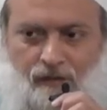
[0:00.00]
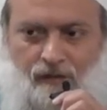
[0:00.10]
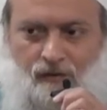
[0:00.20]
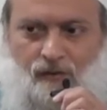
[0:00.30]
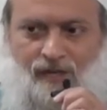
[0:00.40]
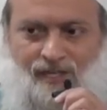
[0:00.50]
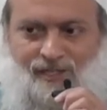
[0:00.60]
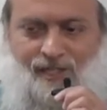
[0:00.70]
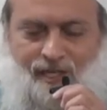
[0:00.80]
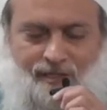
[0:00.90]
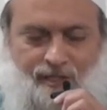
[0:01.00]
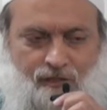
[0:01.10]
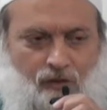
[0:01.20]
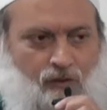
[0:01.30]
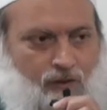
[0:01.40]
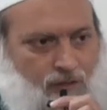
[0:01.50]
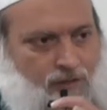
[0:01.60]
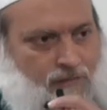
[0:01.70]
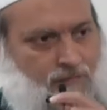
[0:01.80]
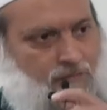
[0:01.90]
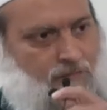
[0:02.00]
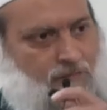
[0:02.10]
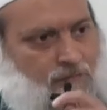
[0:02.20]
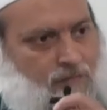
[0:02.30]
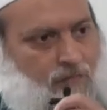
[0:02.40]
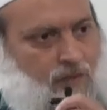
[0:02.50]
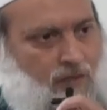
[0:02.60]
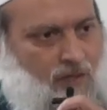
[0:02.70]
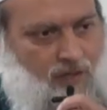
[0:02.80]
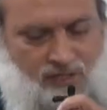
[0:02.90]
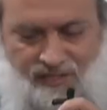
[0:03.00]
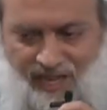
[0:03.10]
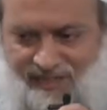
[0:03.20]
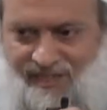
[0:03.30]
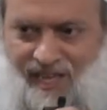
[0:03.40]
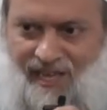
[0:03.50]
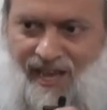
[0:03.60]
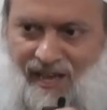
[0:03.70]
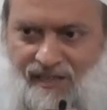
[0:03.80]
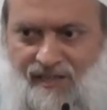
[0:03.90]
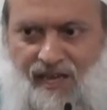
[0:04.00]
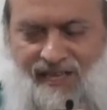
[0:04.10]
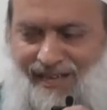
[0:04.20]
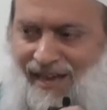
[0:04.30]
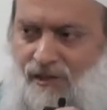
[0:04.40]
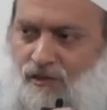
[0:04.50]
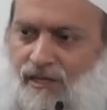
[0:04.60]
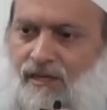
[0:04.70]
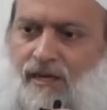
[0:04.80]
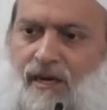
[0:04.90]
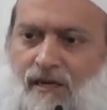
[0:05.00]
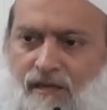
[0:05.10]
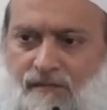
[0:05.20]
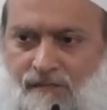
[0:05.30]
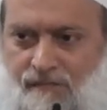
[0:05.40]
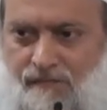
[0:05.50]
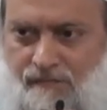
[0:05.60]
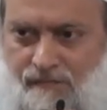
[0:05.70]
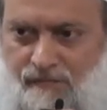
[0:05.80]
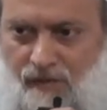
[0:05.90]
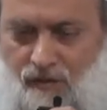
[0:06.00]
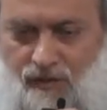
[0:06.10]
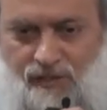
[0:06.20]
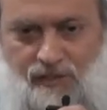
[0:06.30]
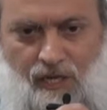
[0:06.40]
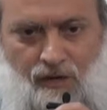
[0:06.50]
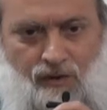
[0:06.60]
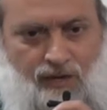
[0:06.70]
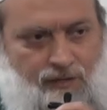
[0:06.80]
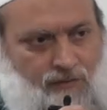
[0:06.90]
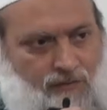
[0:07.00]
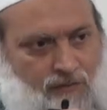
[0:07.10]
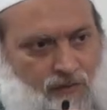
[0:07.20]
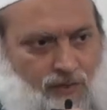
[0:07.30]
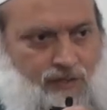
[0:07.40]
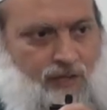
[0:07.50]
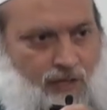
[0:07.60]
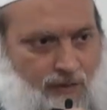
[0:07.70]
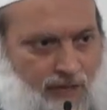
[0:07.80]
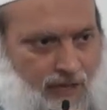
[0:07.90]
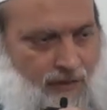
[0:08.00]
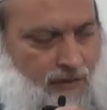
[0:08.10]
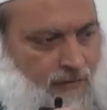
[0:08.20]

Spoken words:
when he sees his Lord, he says, "At-tahiyyatu lillahi, was-salawatu wat-tayyibatu."